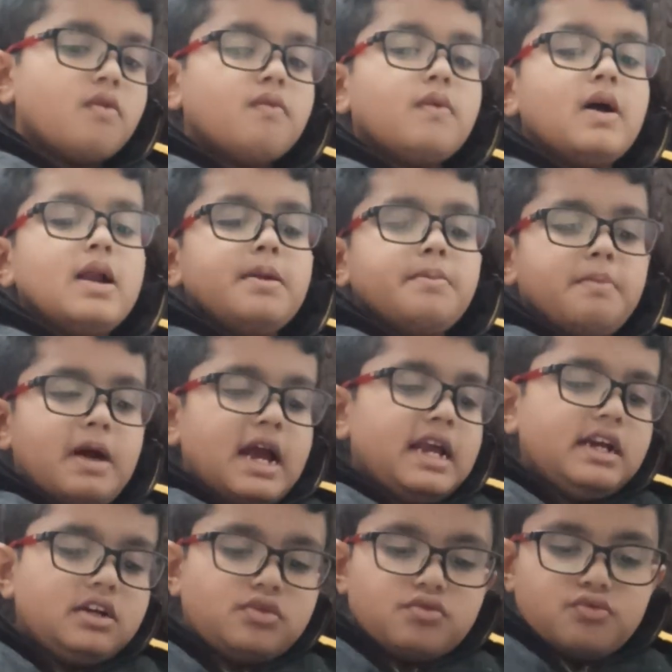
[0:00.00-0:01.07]
1
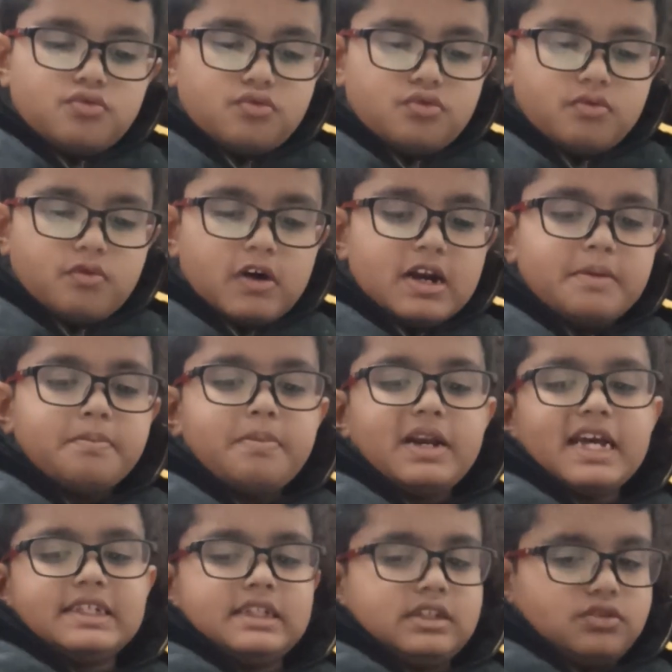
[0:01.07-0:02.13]
by 2, 1
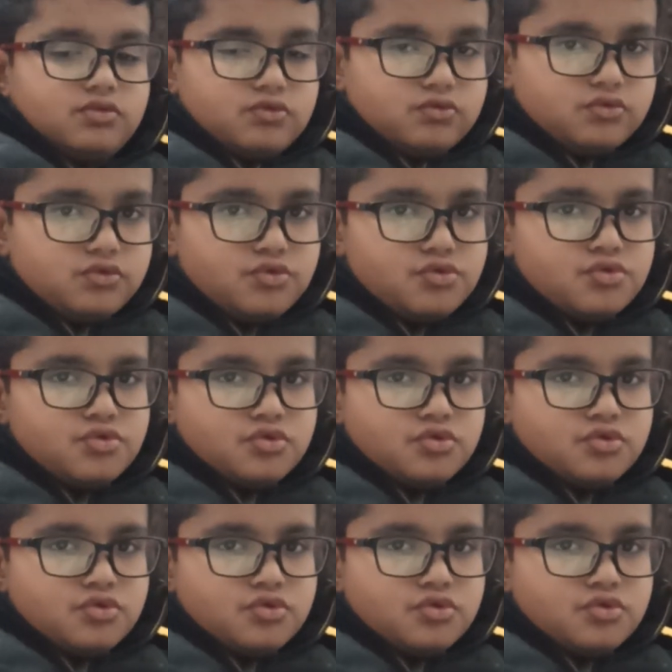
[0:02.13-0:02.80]
plus 2,